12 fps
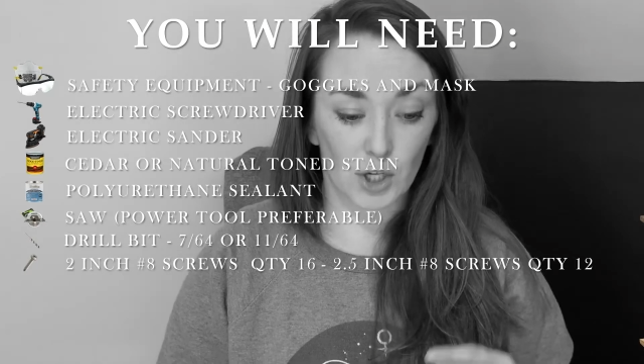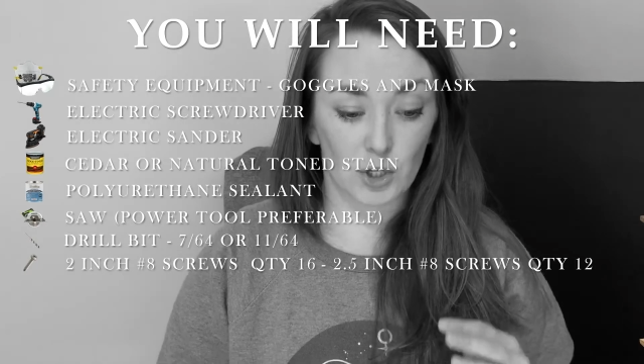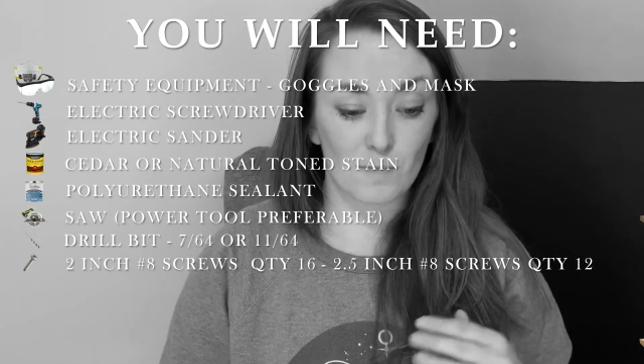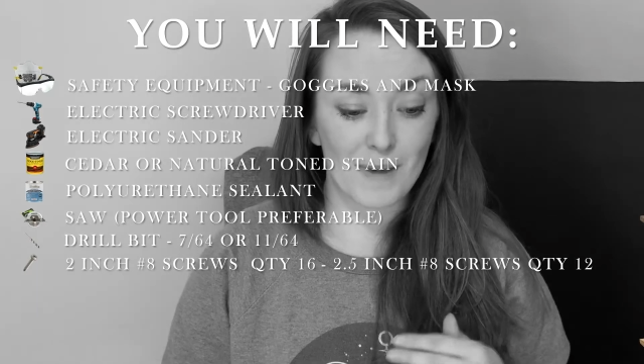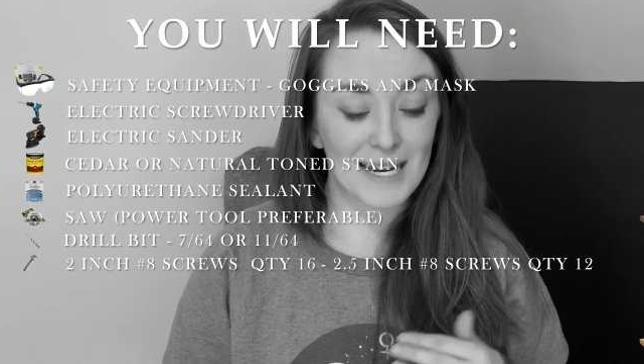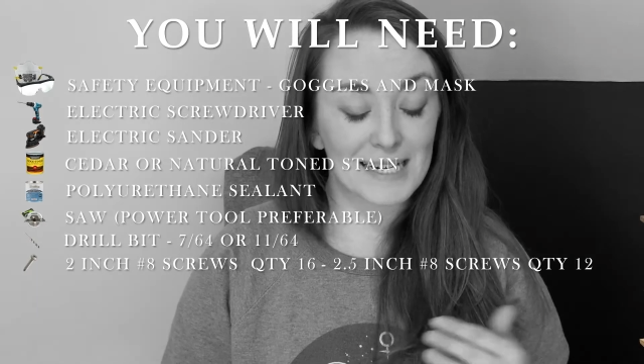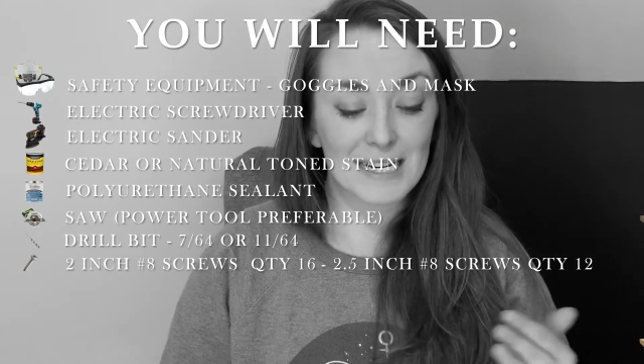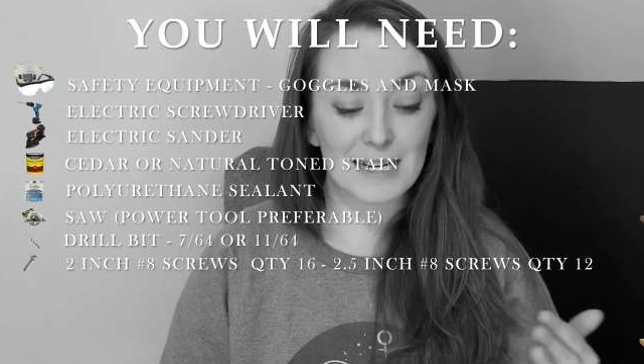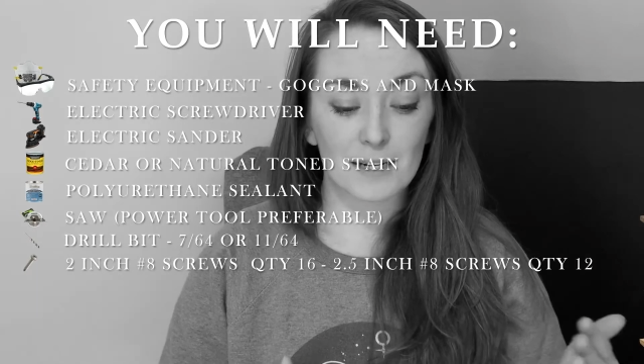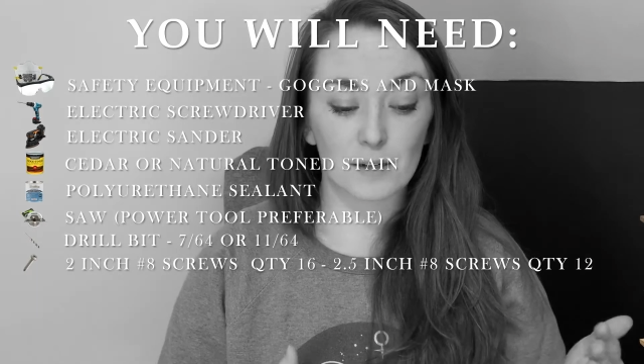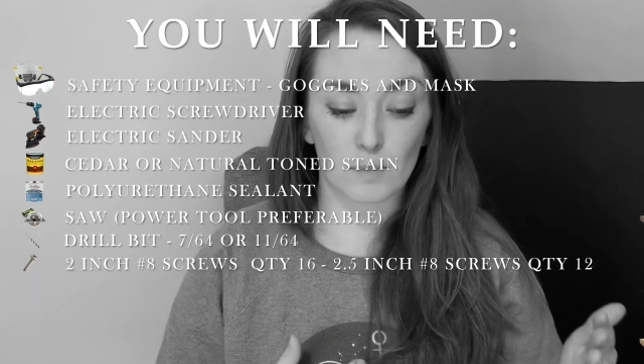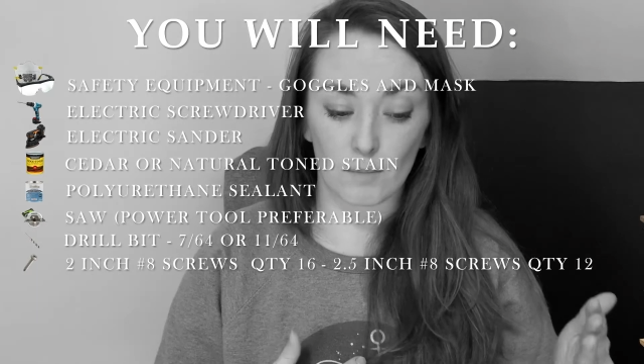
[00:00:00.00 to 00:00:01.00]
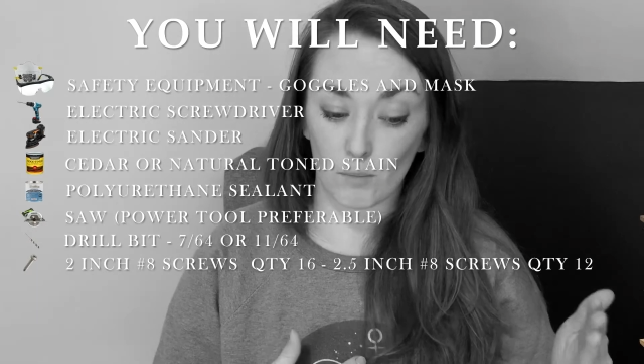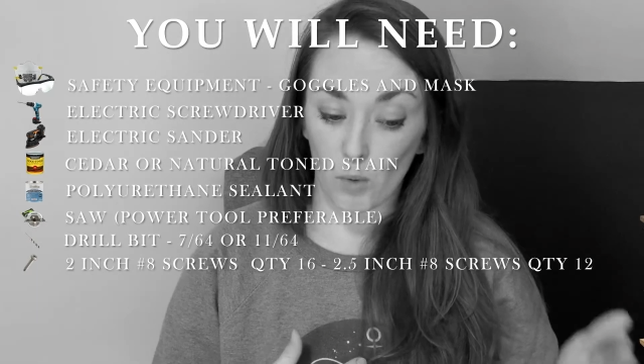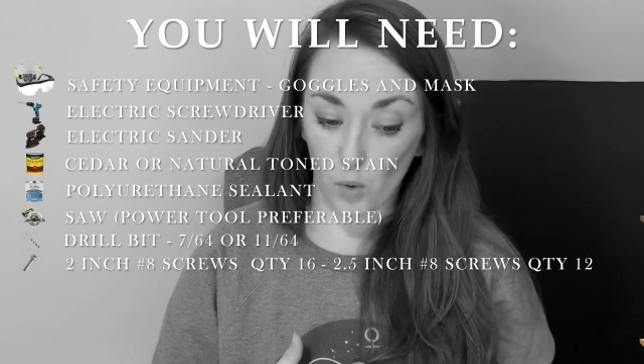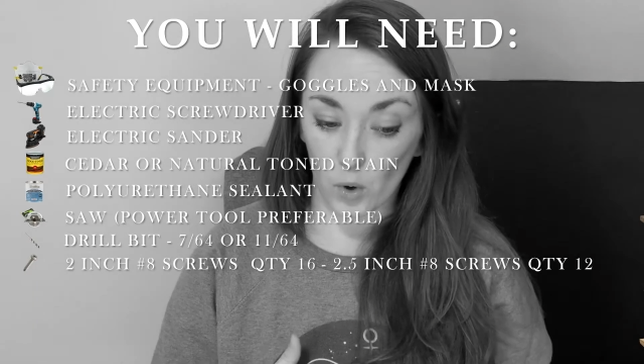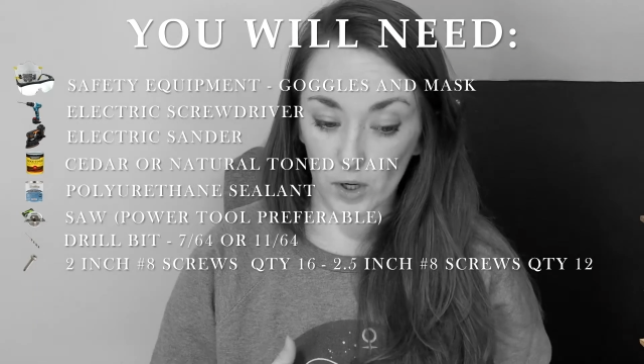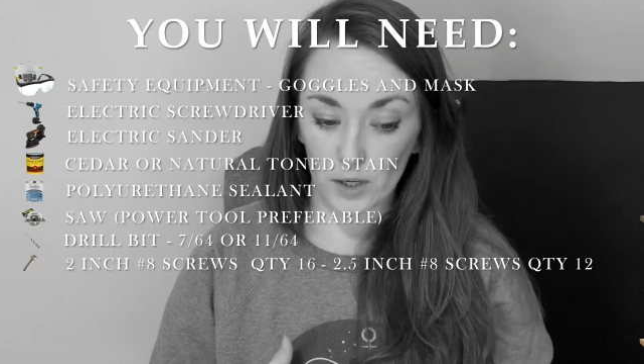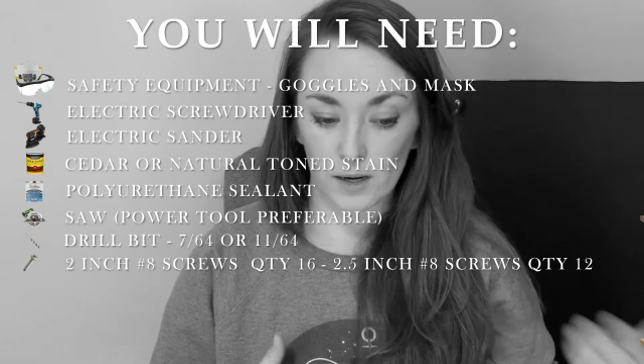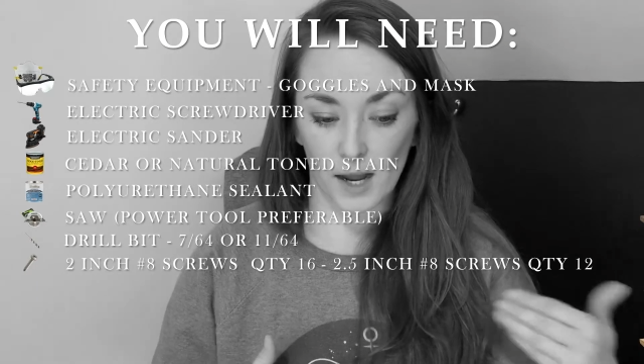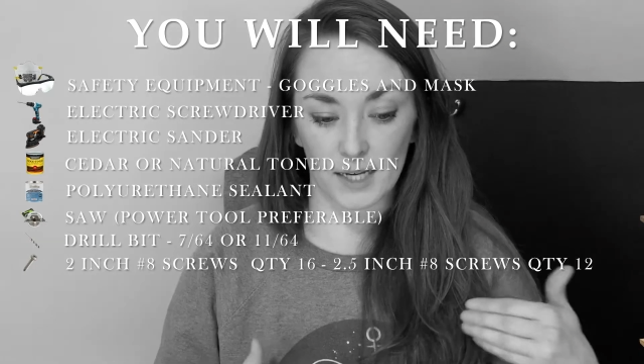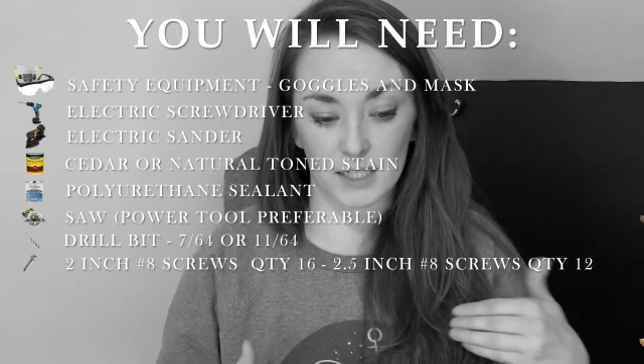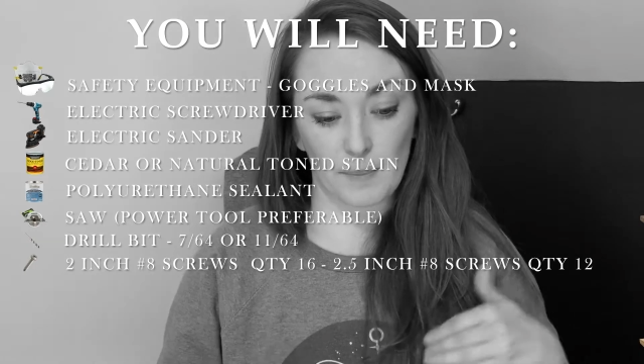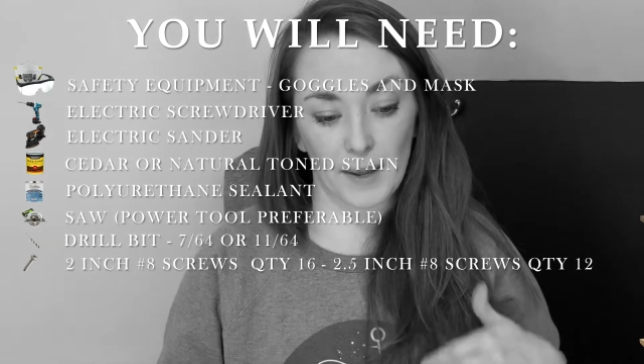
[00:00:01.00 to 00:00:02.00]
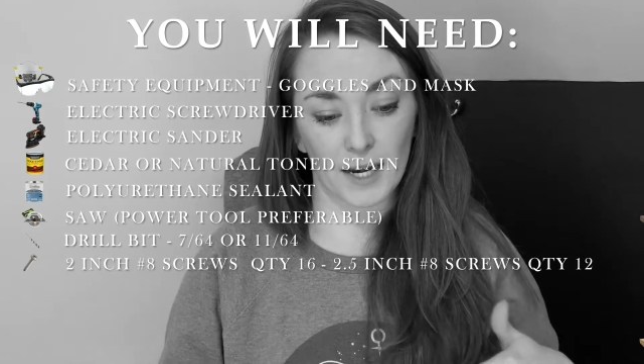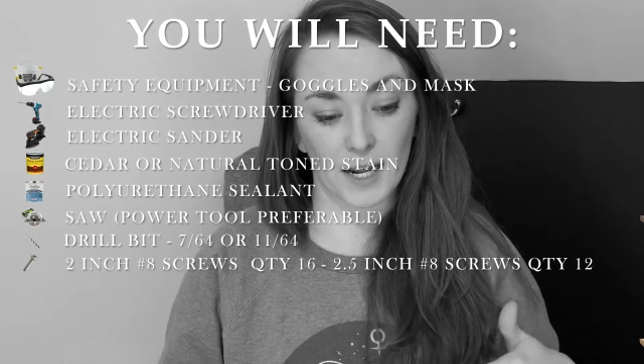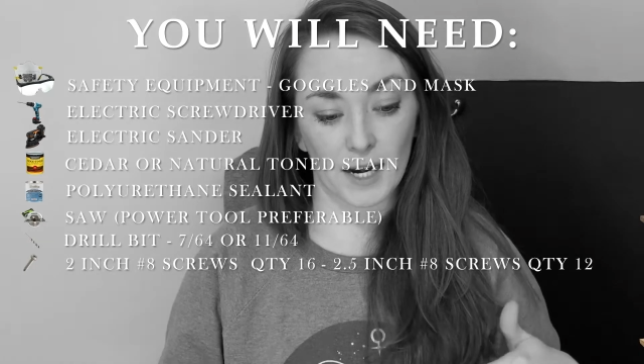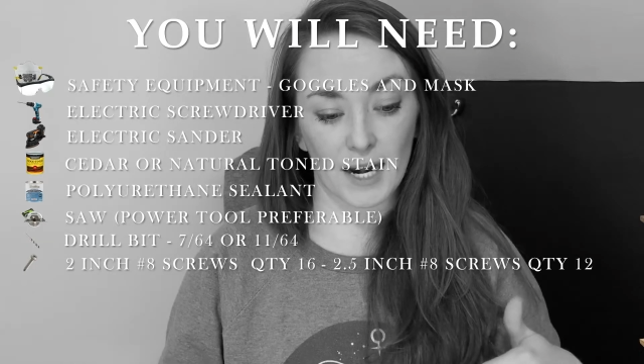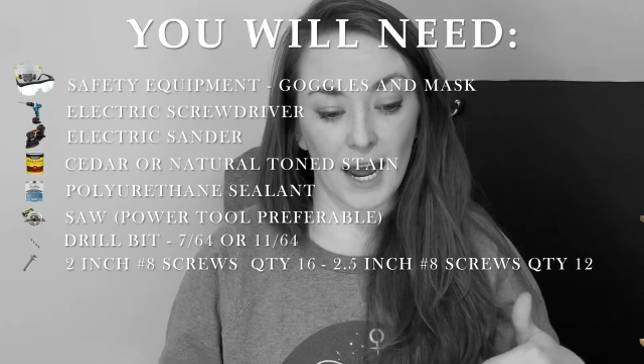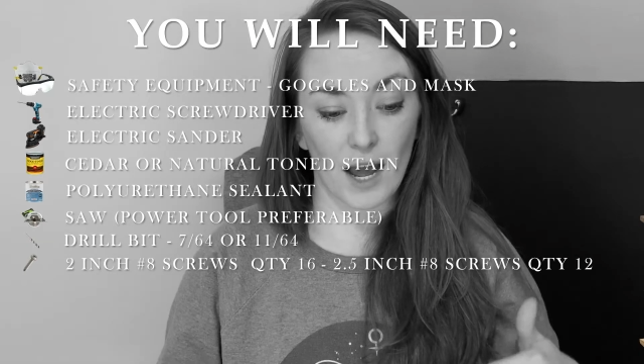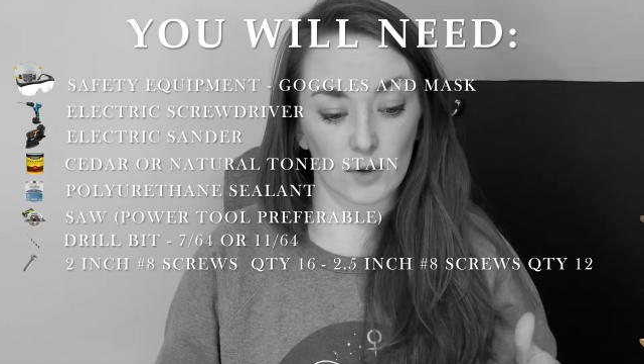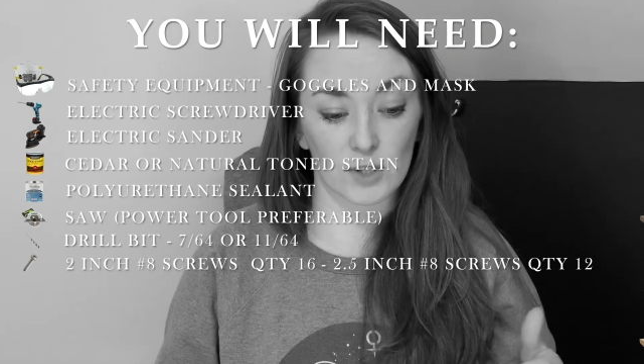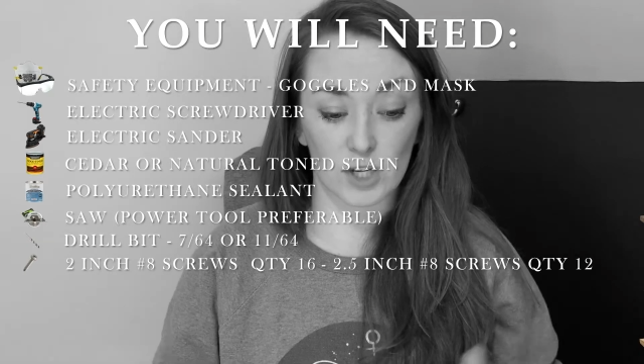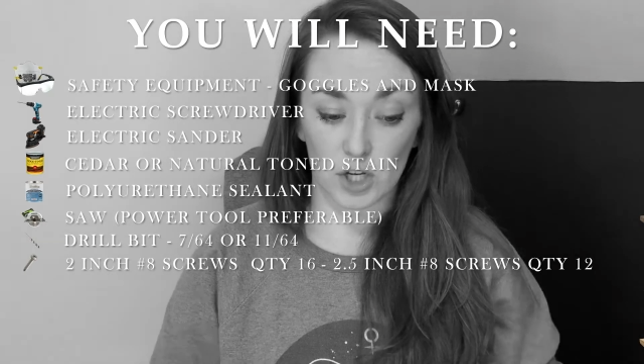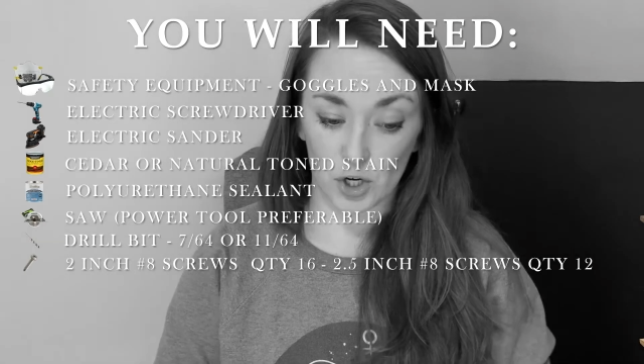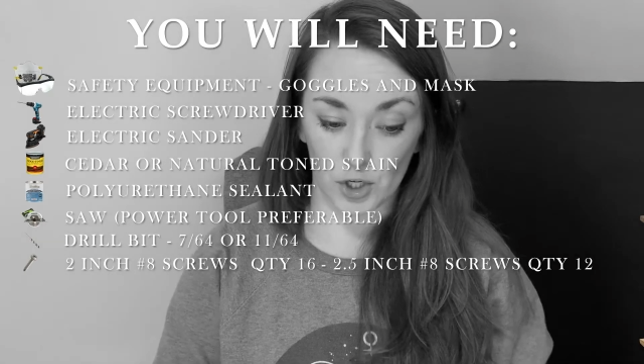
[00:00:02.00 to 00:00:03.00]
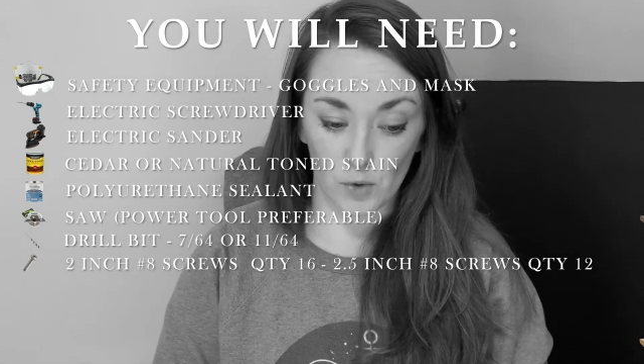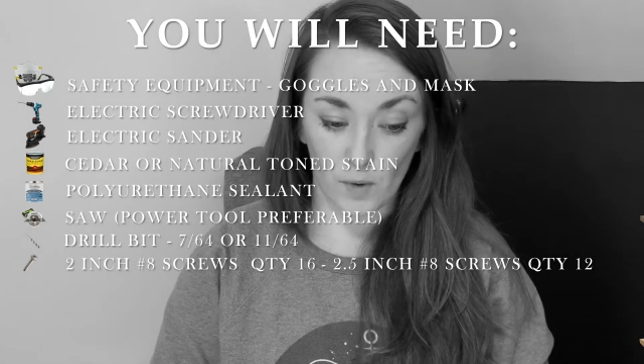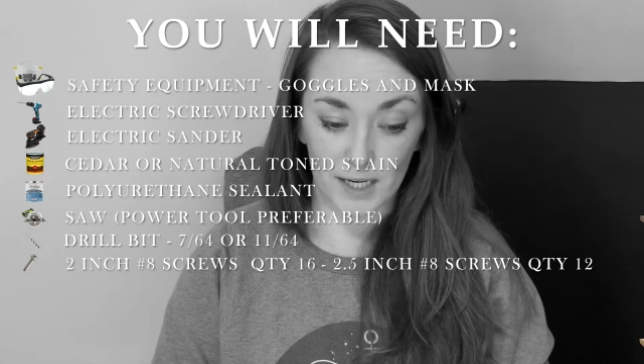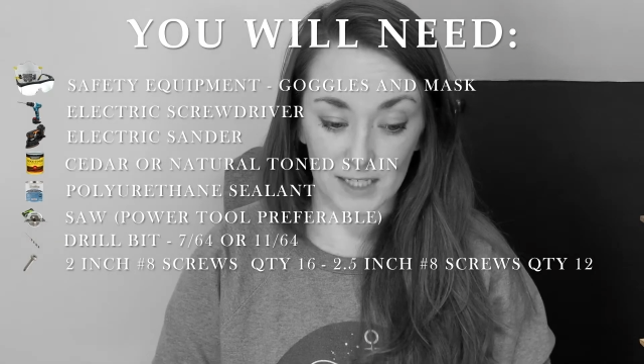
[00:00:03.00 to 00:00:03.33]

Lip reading: You may need more depending on how secure you want it